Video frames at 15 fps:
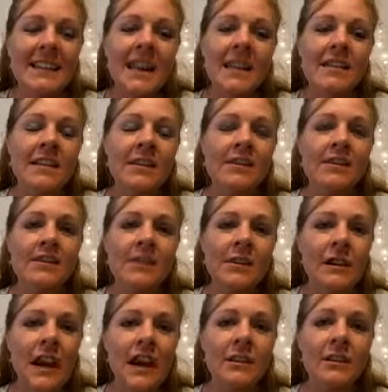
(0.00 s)
there's a
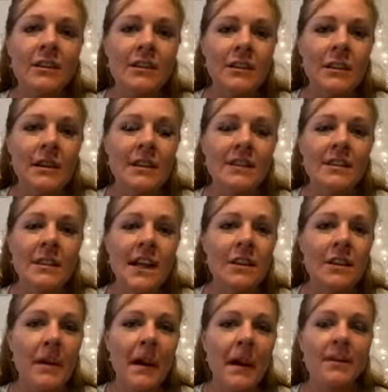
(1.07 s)
vernacular in the
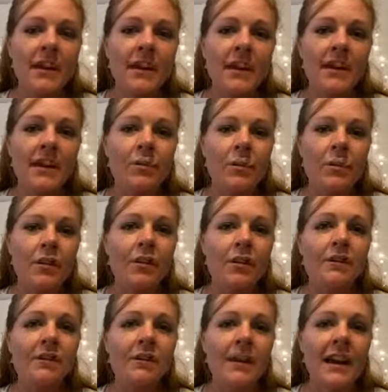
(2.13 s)
telepathic
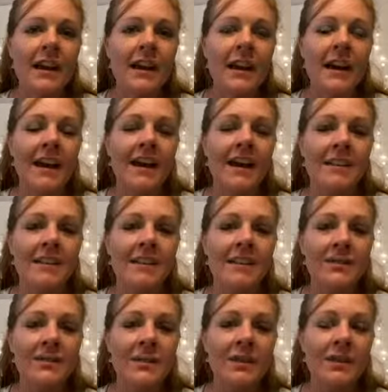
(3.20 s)
world, and when
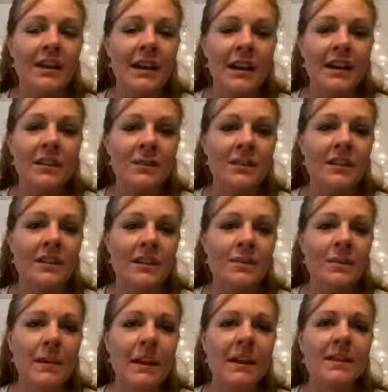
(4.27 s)
you're connecting with these
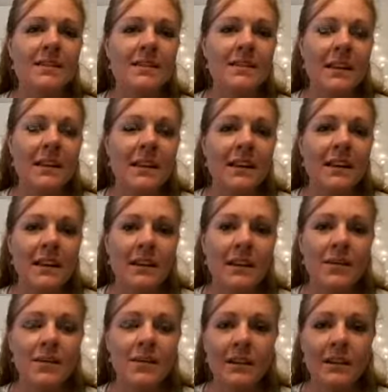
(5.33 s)
beings, like
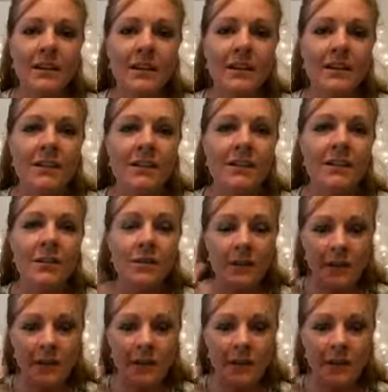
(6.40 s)
you can